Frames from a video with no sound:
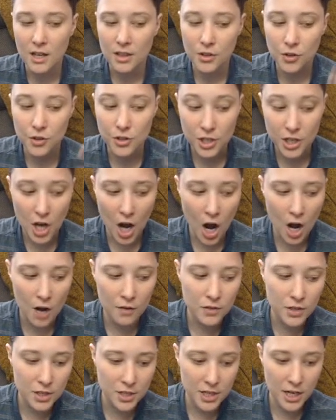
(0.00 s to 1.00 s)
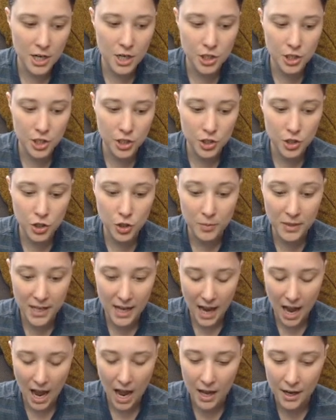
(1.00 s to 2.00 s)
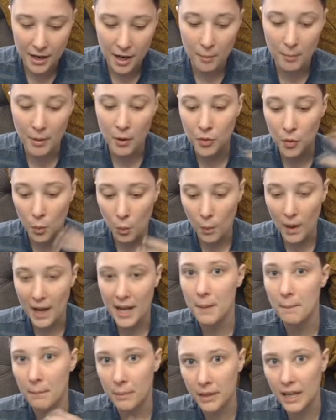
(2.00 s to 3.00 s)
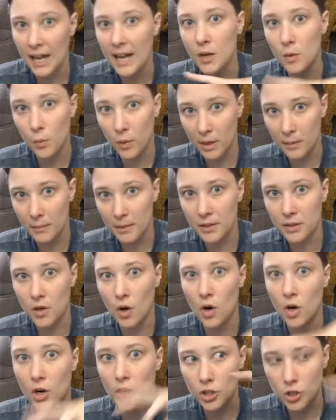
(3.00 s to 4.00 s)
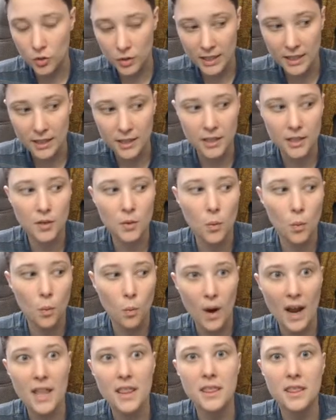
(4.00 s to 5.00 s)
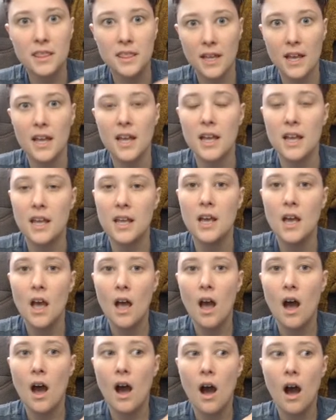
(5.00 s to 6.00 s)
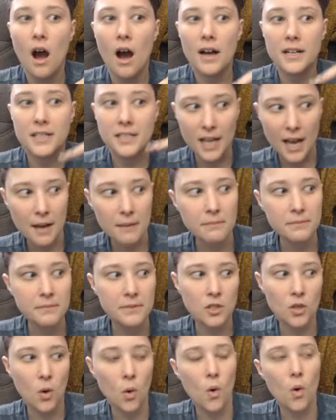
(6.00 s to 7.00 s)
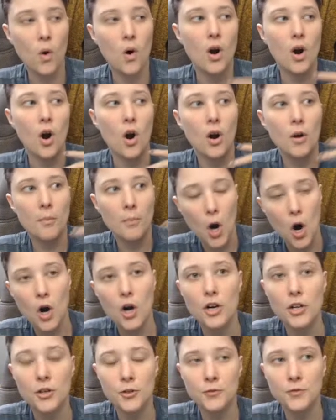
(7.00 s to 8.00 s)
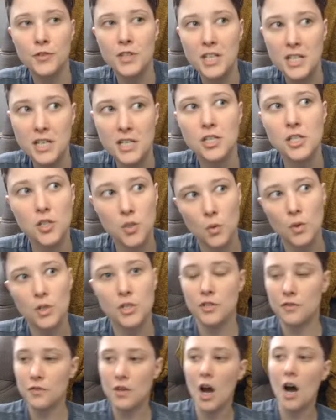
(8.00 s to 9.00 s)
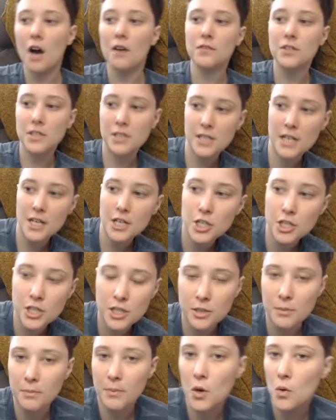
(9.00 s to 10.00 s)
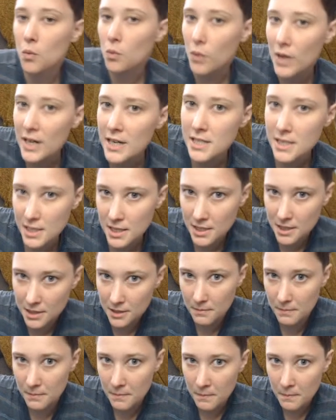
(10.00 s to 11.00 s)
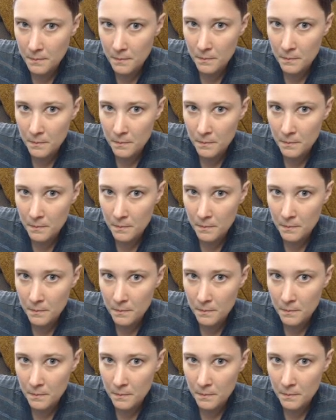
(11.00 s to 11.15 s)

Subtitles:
There's a conversation to be had about the way black women are treated when they attempt or are part of these sorts of conversations about racism.